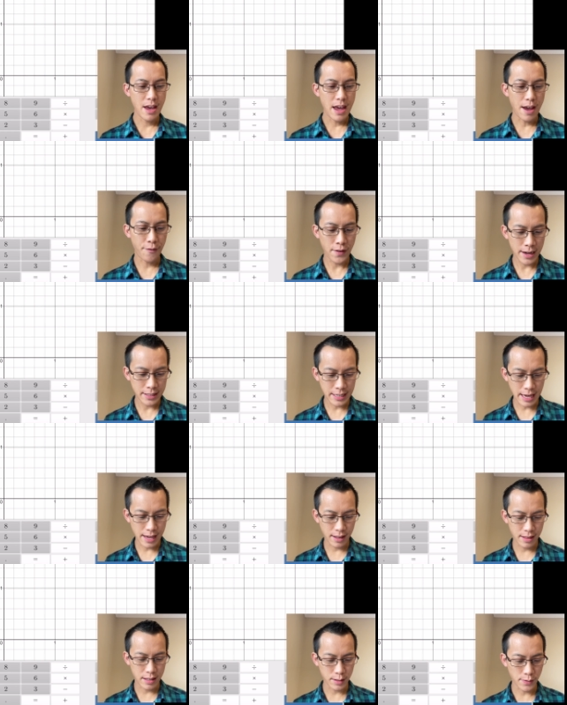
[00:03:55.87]
If I
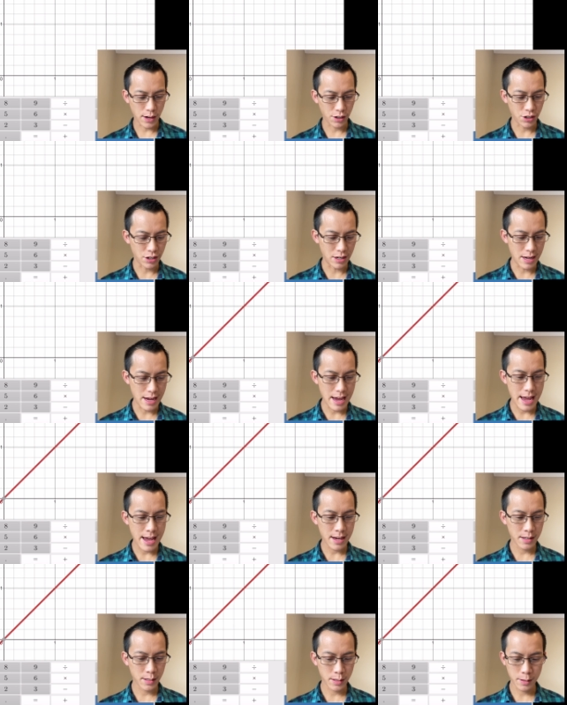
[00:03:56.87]
take this function
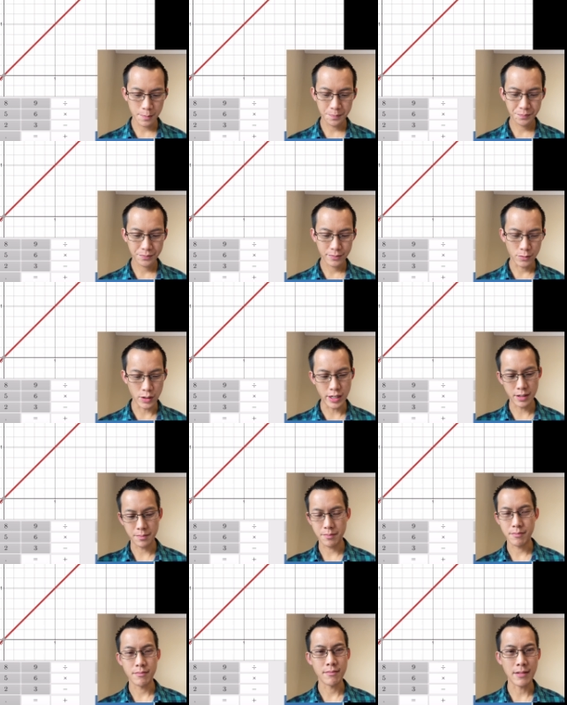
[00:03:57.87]
x,
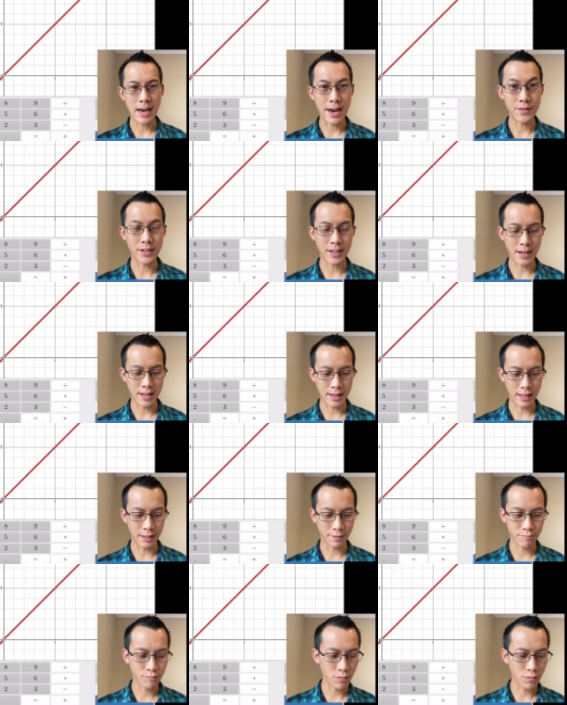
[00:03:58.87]
well, I haven't done anything